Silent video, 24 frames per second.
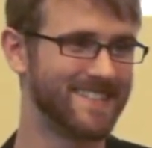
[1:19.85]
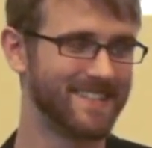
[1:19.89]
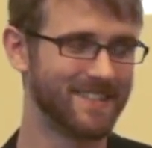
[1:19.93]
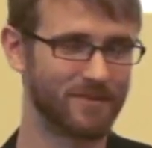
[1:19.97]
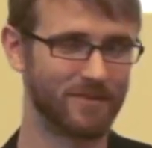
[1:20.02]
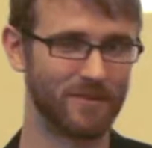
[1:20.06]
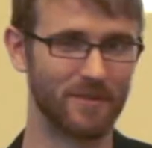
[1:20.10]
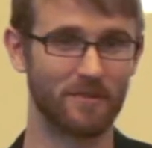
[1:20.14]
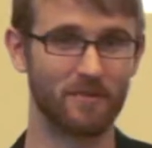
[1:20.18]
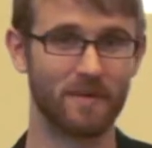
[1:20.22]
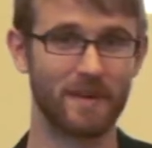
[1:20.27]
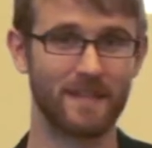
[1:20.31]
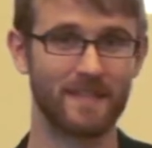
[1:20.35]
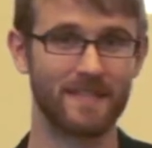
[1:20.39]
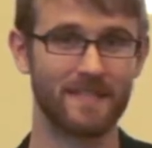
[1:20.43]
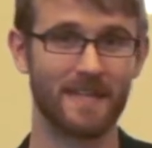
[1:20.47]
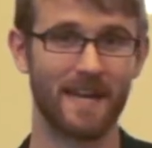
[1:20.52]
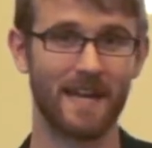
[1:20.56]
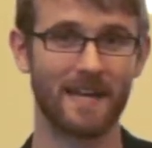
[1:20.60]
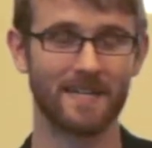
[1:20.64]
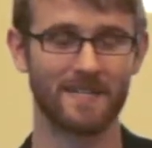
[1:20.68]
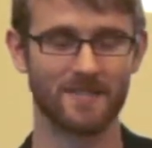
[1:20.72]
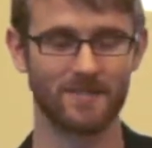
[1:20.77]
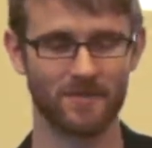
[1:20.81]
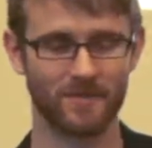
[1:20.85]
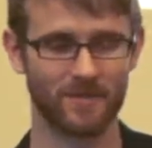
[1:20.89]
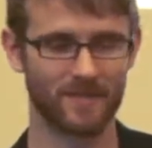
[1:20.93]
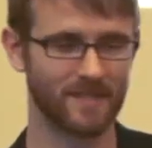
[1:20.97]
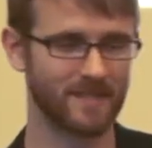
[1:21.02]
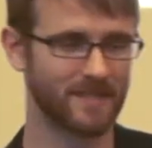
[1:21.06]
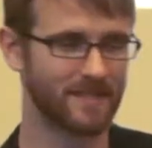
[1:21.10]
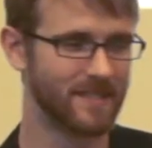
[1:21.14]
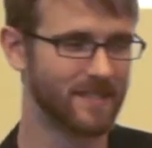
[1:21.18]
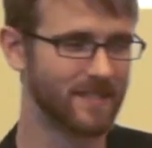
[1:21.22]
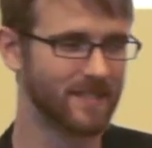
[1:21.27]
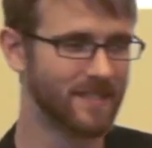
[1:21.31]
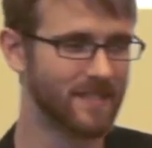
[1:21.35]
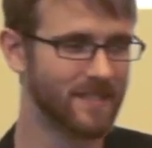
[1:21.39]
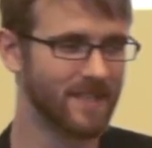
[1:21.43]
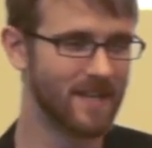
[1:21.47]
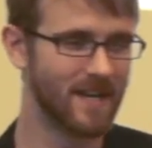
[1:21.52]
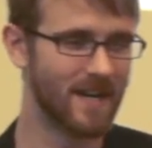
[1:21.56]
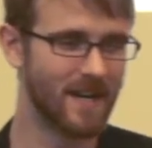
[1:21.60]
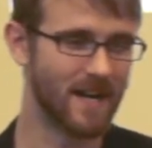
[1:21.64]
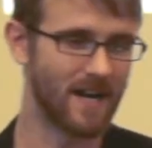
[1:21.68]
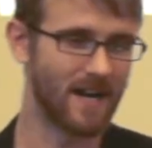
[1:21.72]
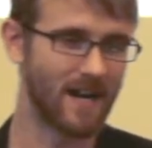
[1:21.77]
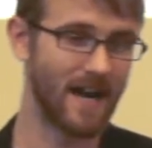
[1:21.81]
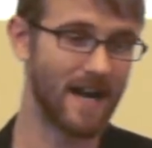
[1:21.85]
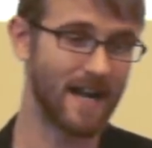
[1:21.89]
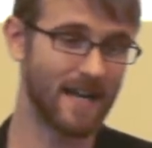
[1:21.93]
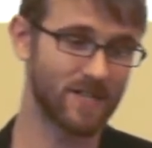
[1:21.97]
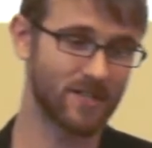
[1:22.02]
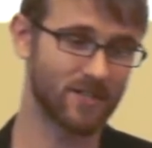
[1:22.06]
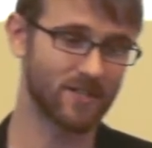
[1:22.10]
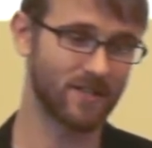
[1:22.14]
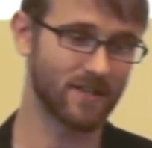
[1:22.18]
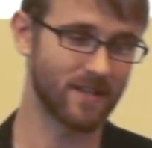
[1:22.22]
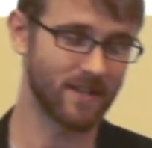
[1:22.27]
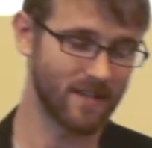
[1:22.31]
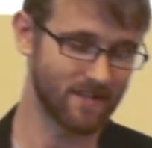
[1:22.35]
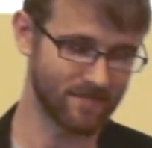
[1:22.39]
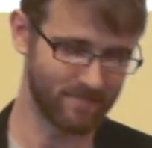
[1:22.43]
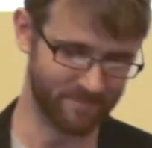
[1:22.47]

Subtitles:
going the way of the dinosaur, I actually